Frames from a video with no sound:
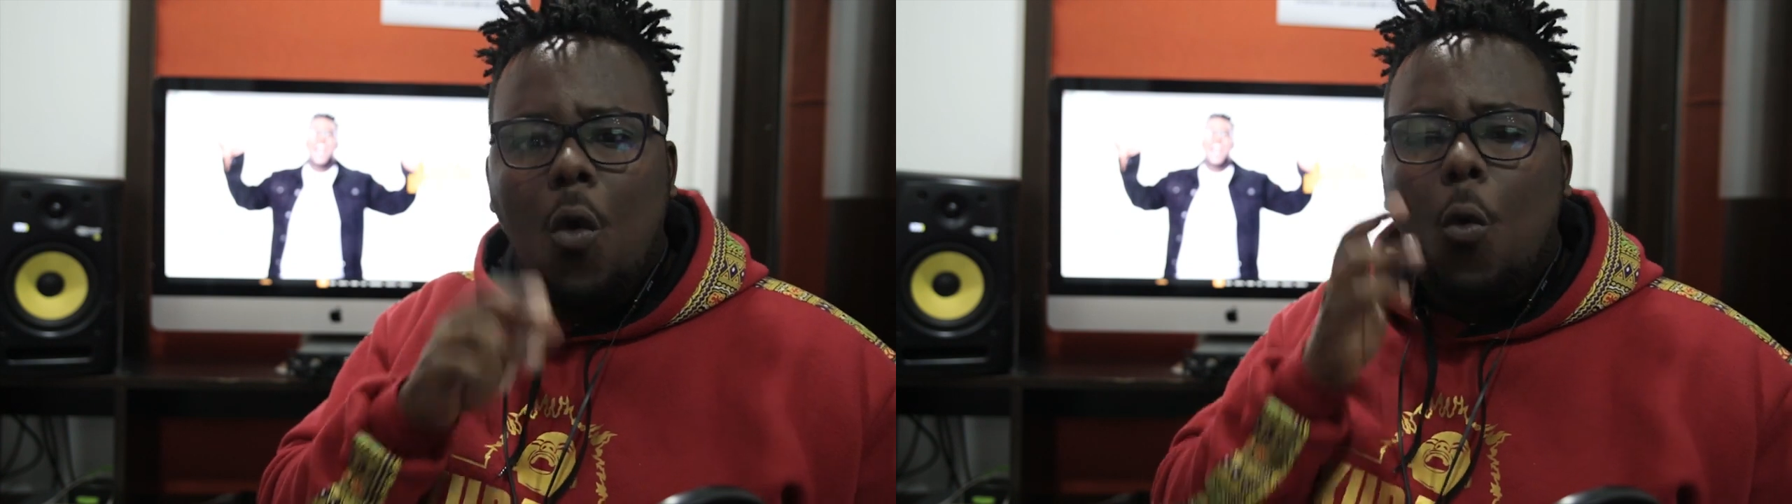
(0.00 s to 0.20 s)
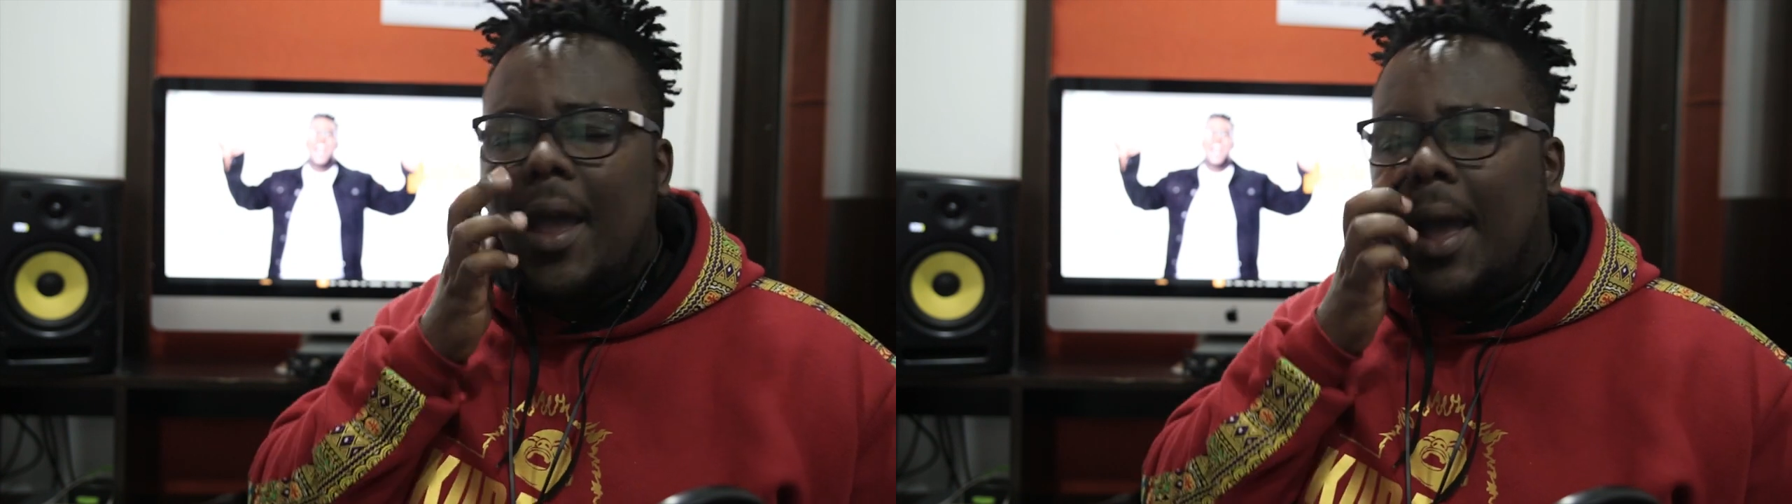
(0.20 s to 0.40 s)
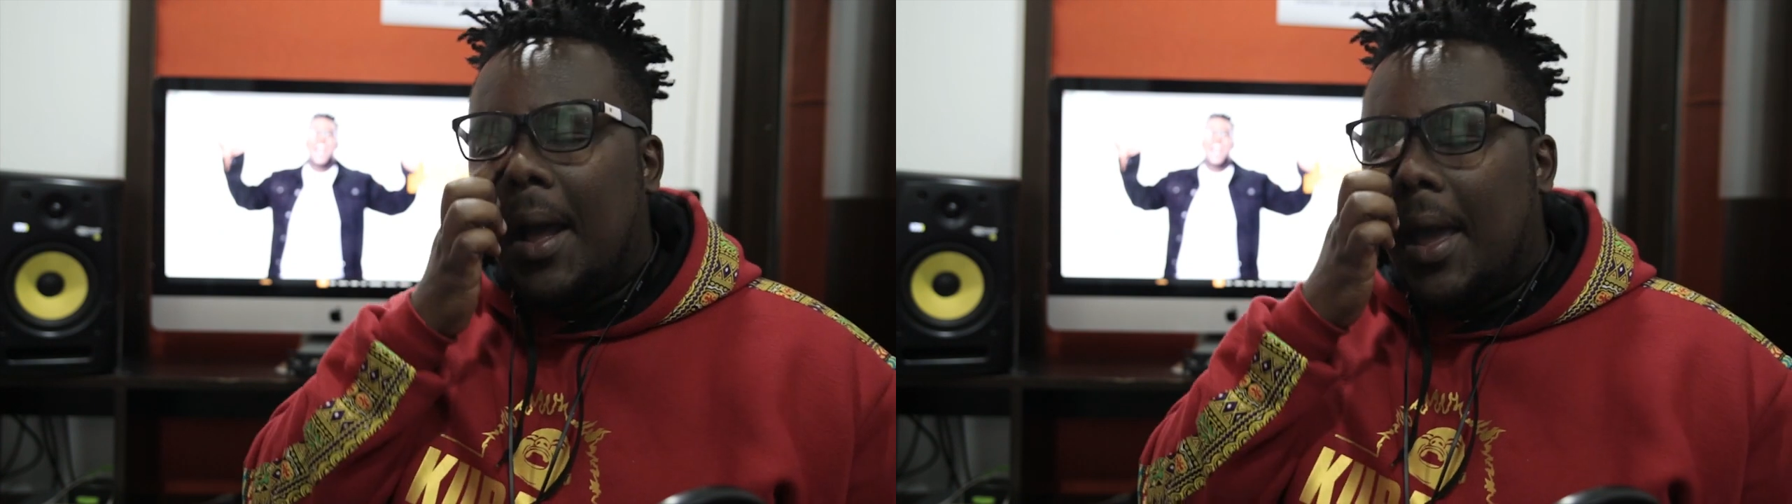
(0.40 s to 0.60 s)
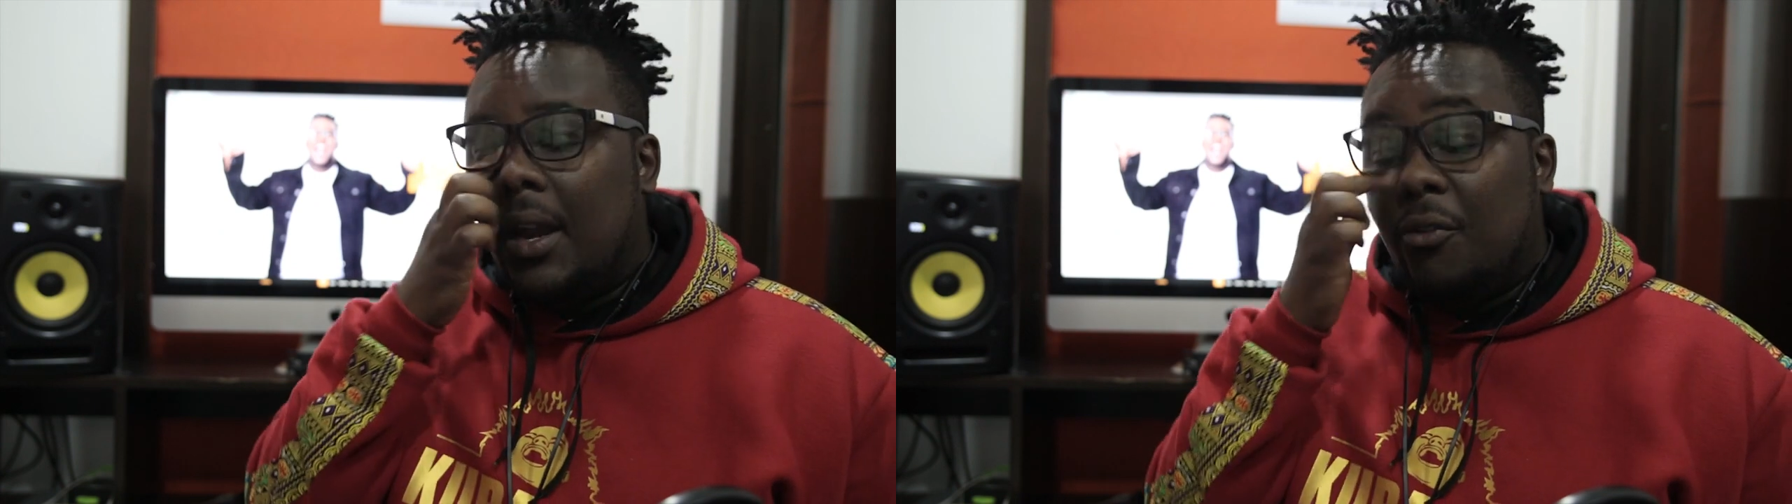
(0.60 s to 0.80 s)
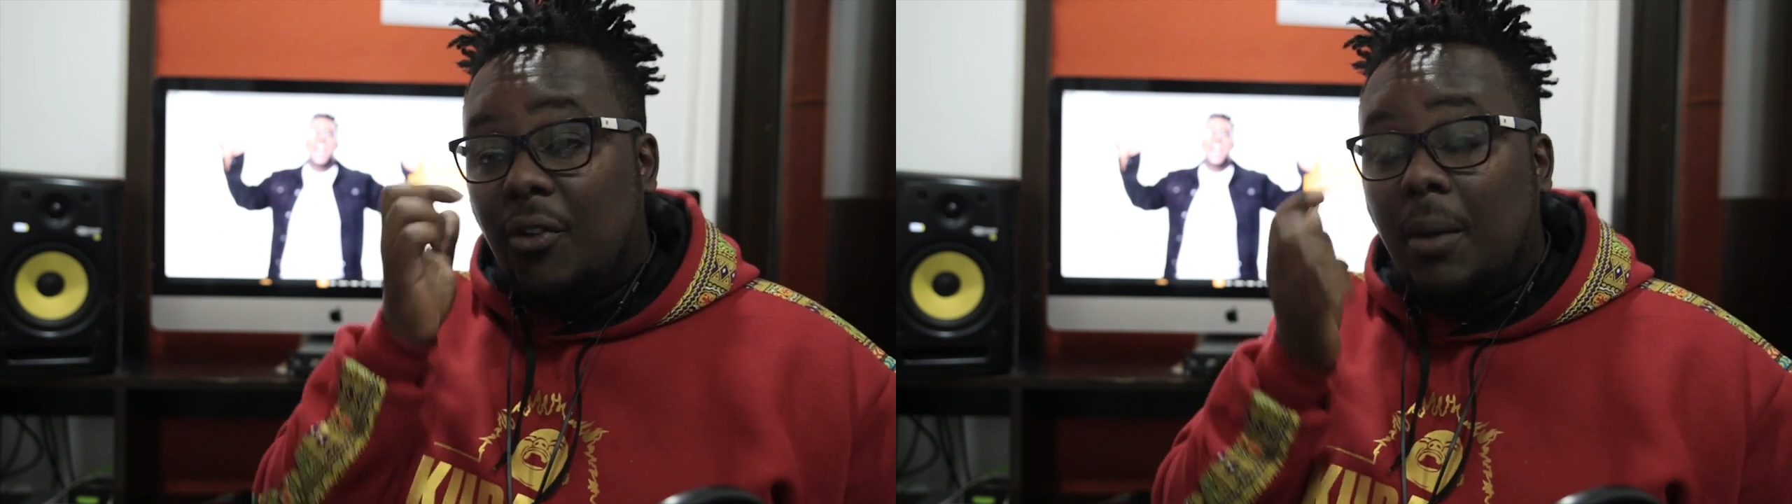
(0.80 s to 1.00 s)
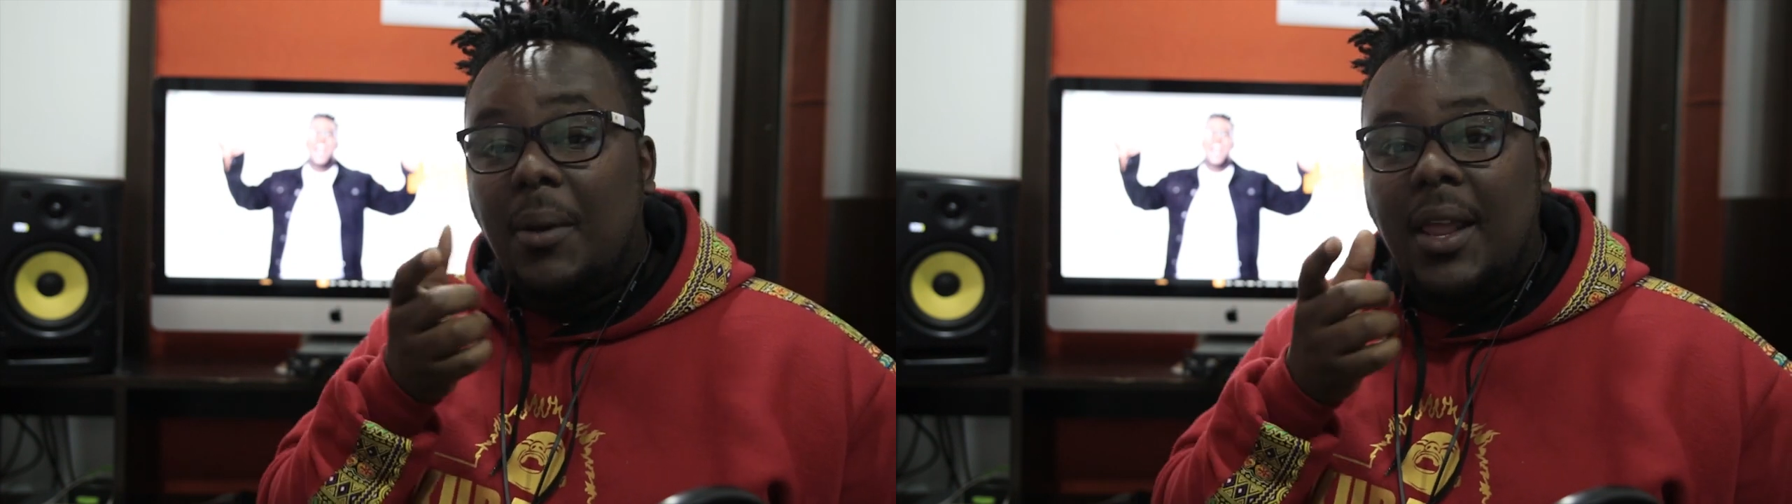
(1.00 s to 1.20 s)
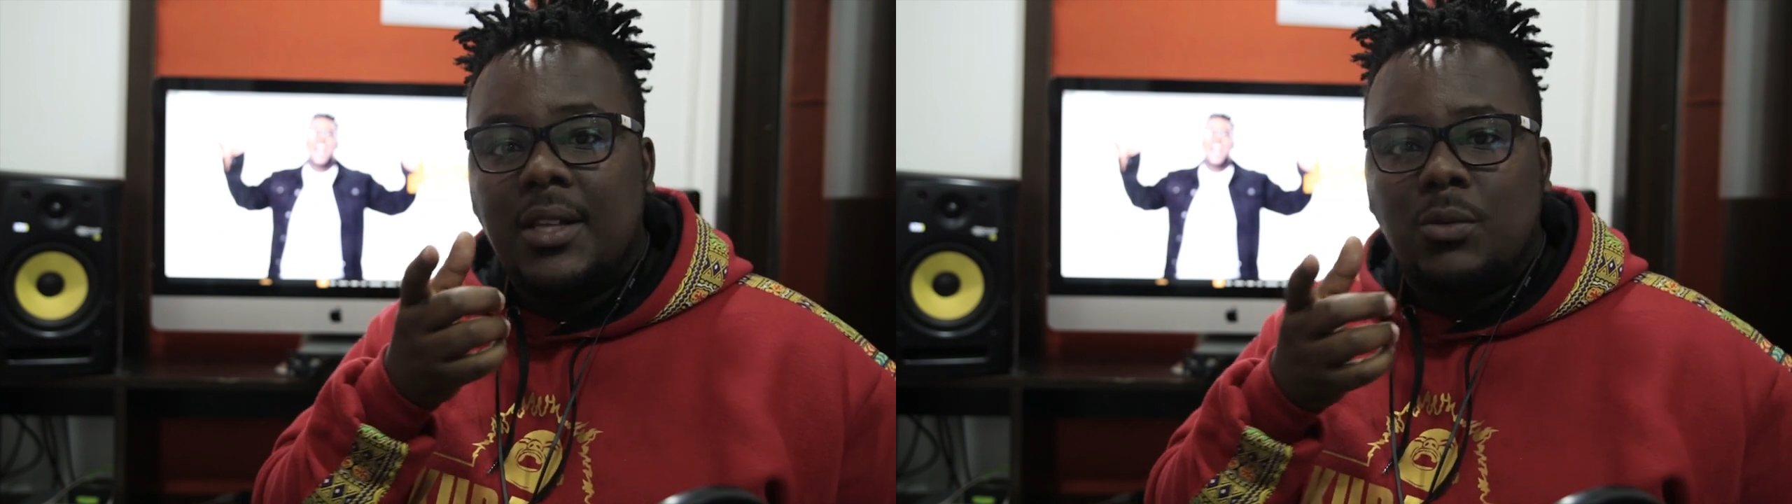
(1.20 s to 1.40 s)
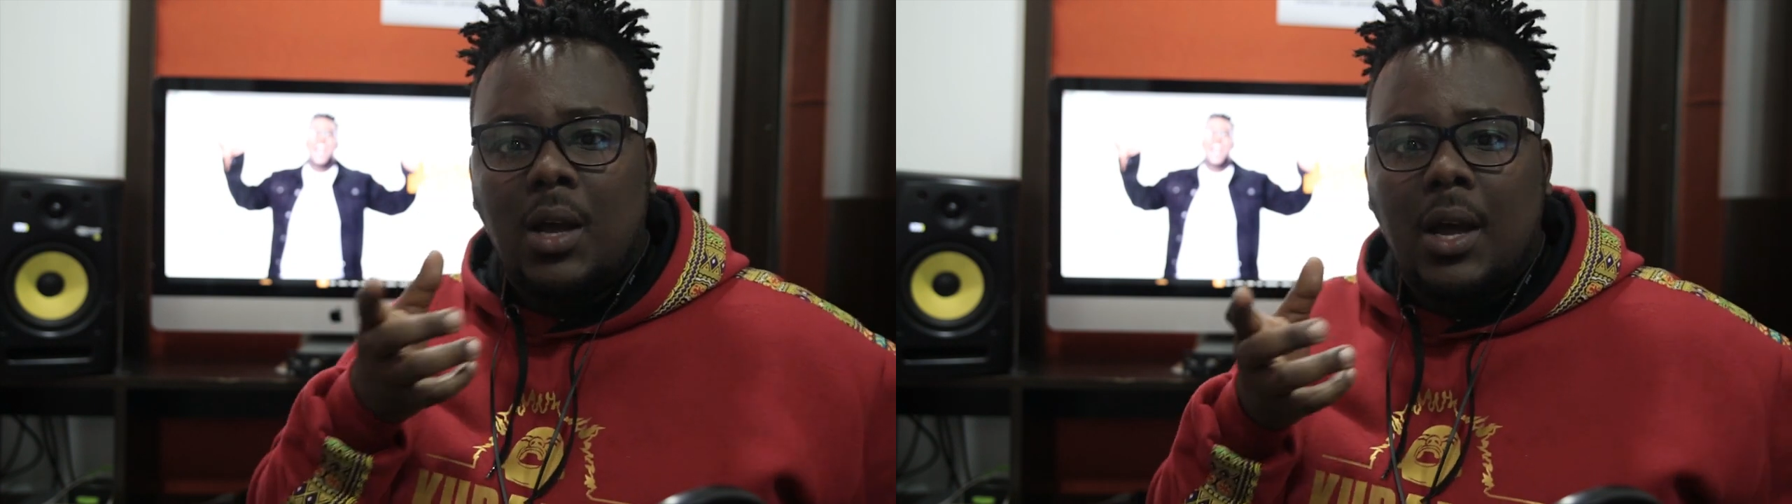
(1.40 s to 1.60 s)
where NFL
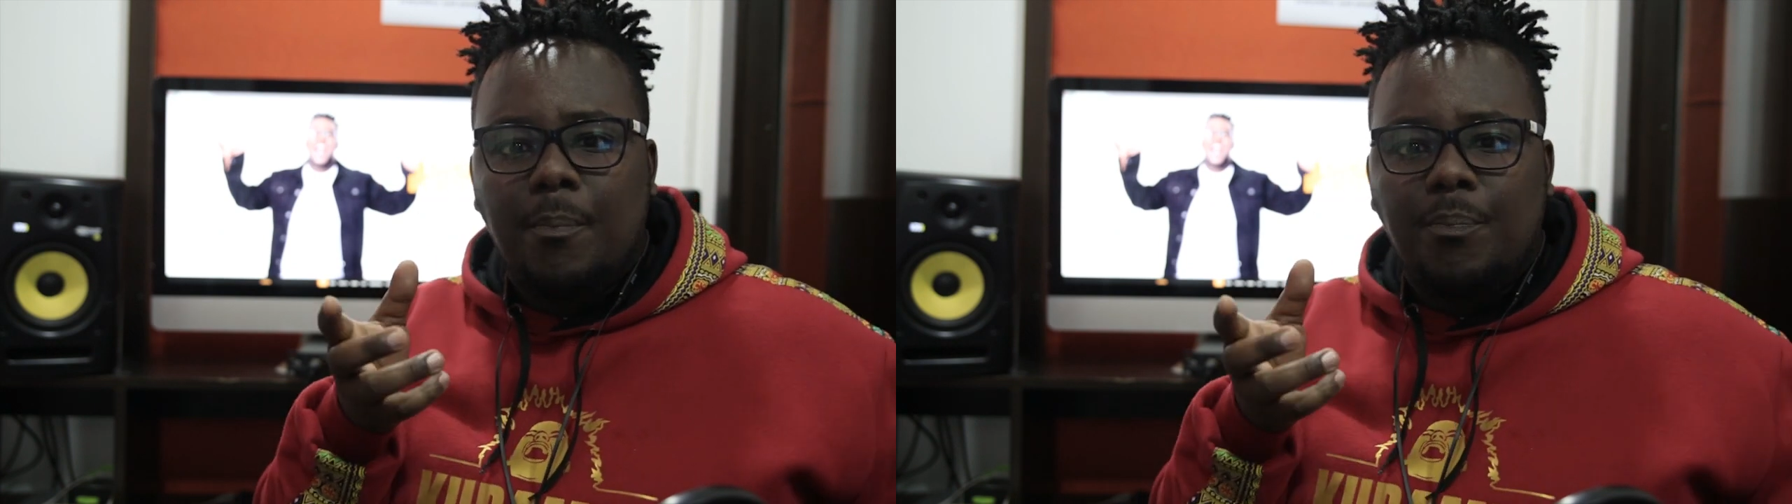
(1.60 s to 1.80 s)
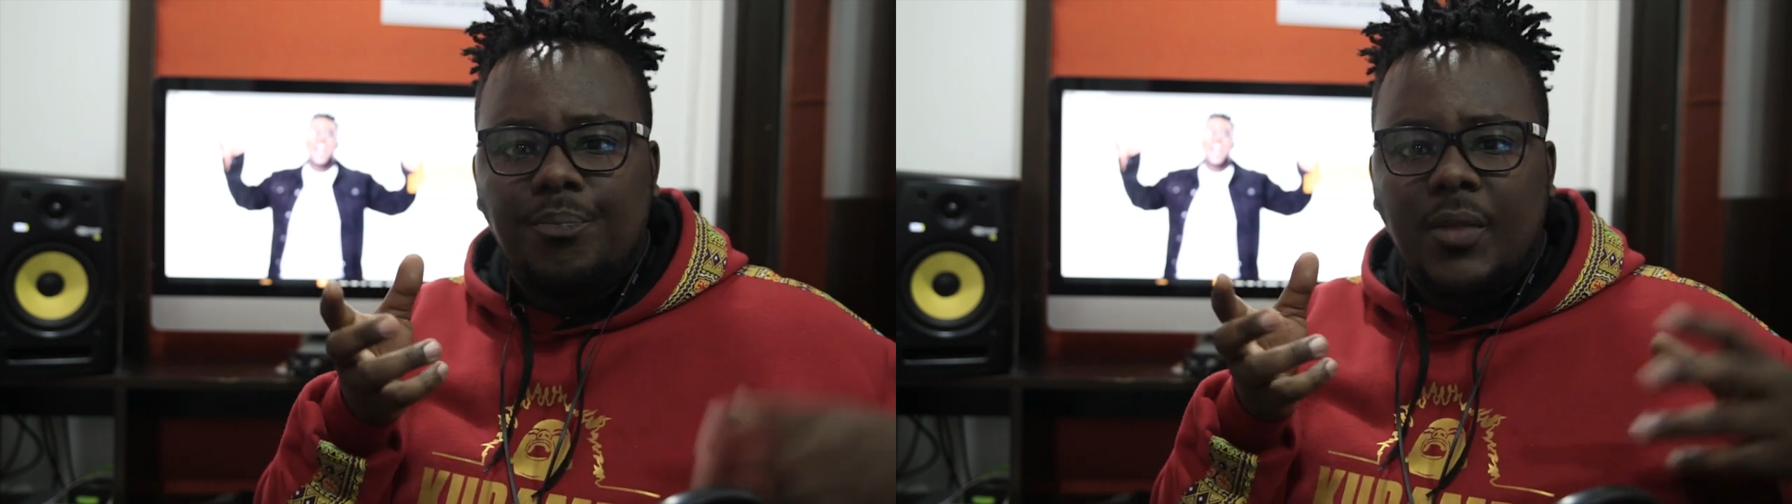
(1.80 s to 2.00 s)
players were,